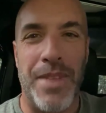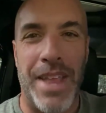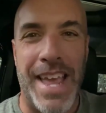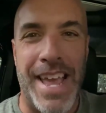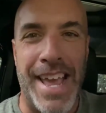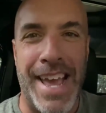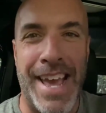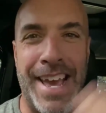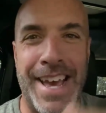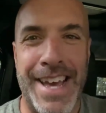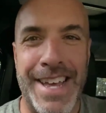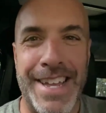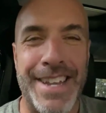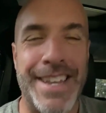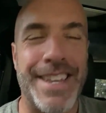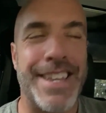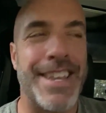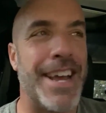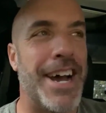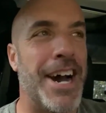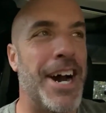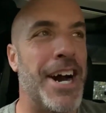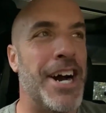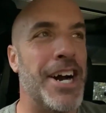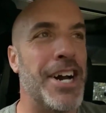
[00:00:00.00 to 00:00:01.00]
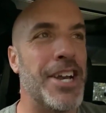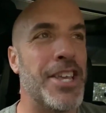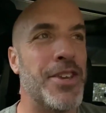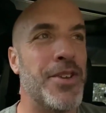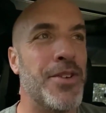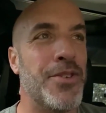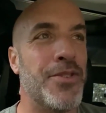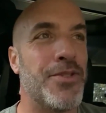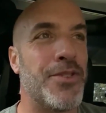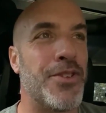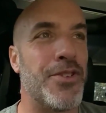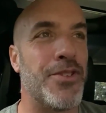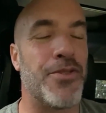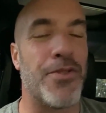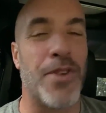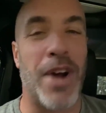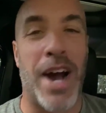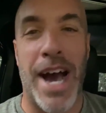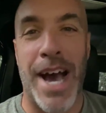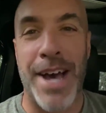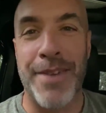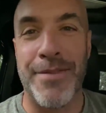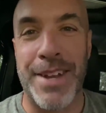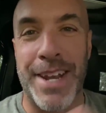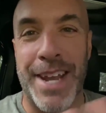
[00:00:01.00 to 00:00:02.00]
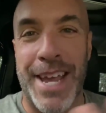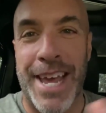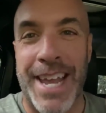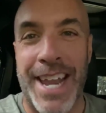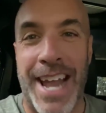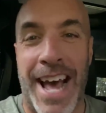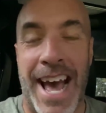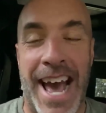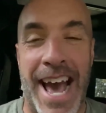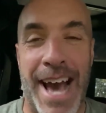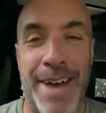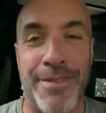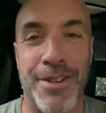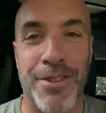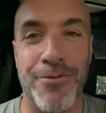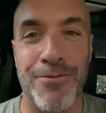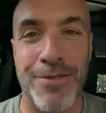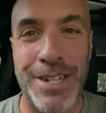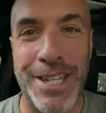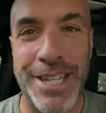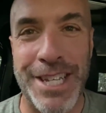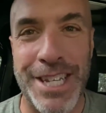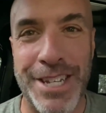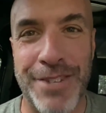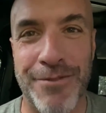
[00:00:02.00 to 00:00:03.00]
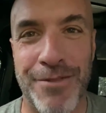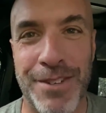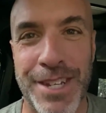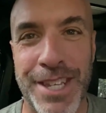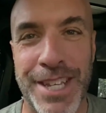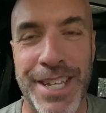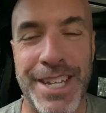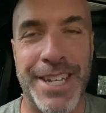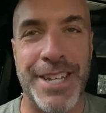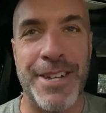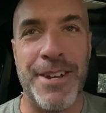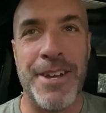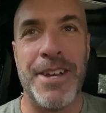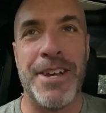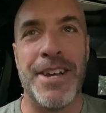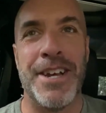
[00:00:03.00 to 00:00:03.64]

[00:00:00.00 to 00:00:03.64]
and uh, used to drive. And, and I have a really, really,